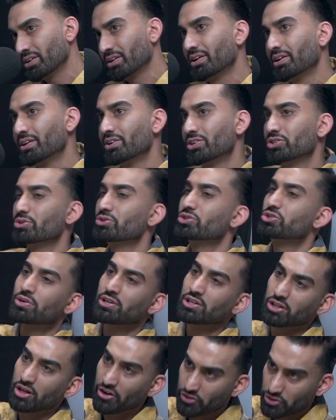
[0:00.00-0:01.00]
So I was doing
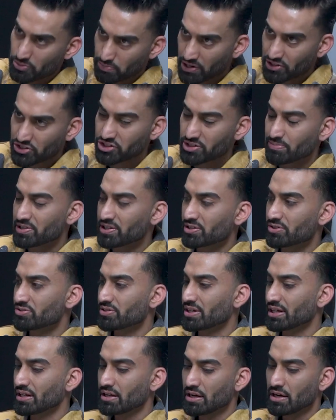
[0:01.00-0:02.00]
a lot of the sponsorship deals,
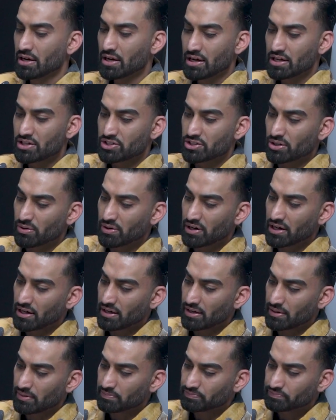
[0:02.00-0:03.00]
right?
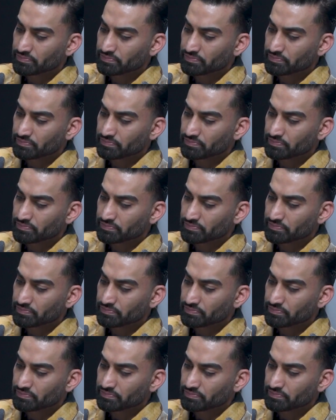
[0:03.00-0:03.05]
So